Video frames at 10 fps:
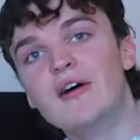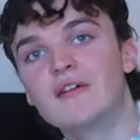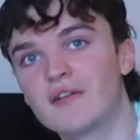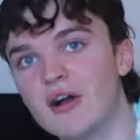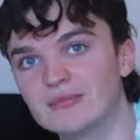
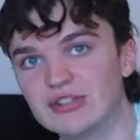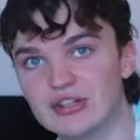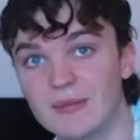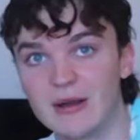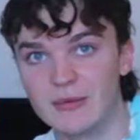from doing
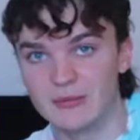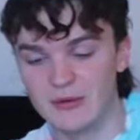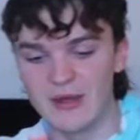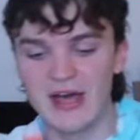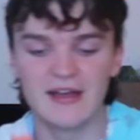the bare
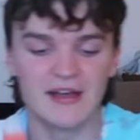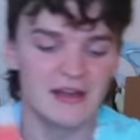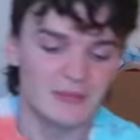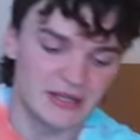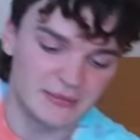minimum.
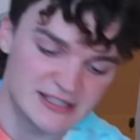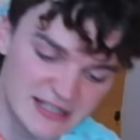But let me